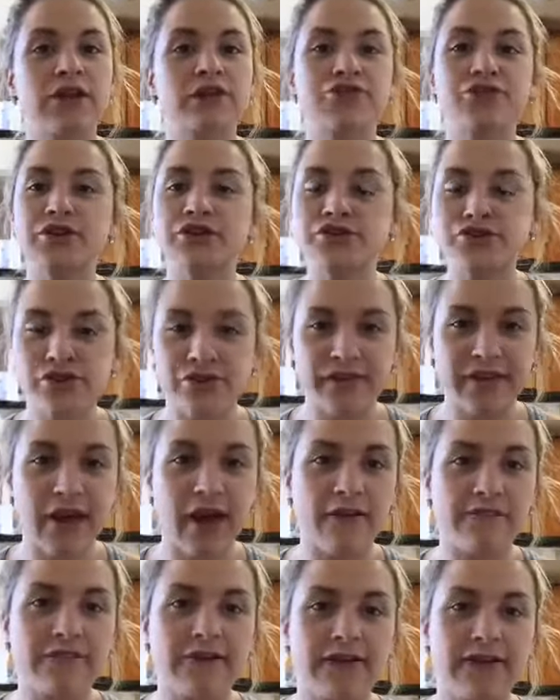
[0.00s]
treat
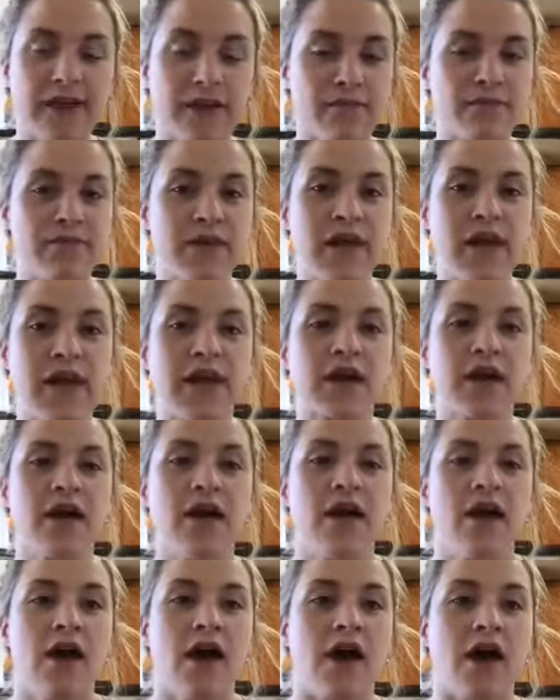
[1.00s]
yourself to something,
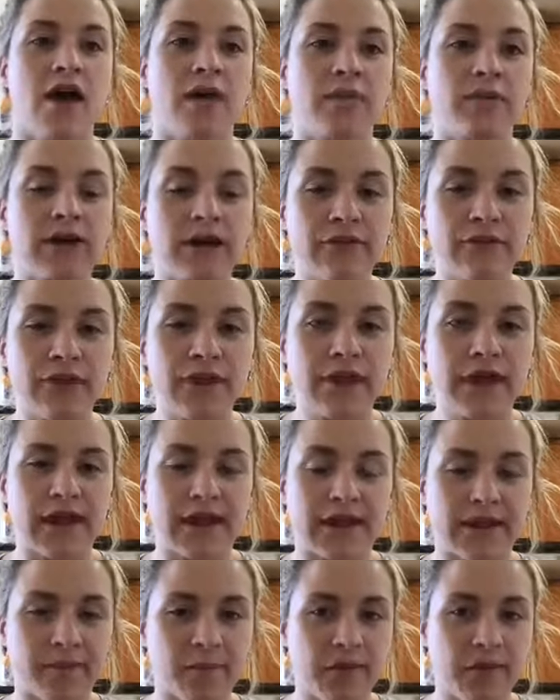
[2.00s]
um, whatever it is.